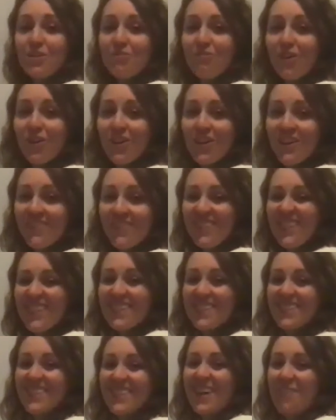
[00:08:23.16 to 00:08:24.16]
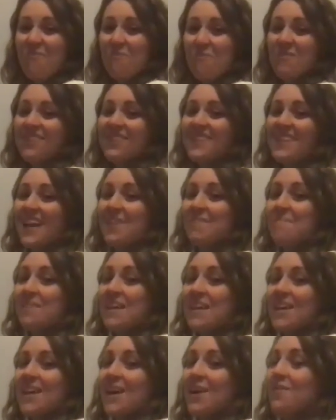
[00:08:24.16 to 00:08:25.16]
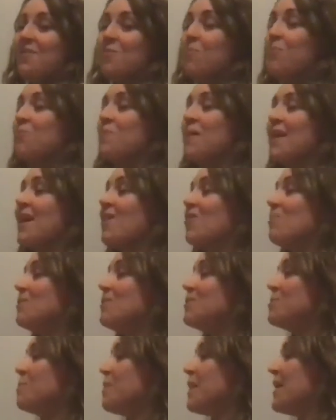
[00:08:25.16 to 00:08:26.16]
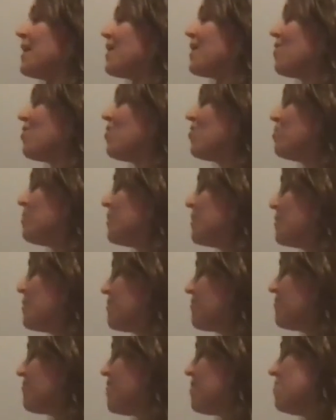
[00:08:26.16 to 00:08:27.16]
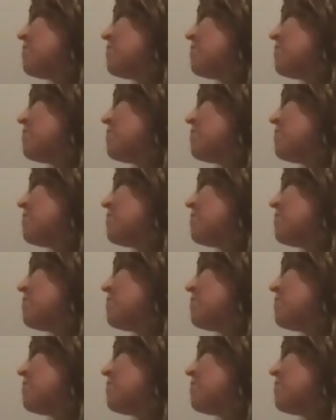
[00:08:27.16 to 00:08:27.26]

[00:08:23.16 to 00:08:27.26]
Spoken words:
felt good. I'm going to do that one more time. I'm going to pull my elbows back, open up the front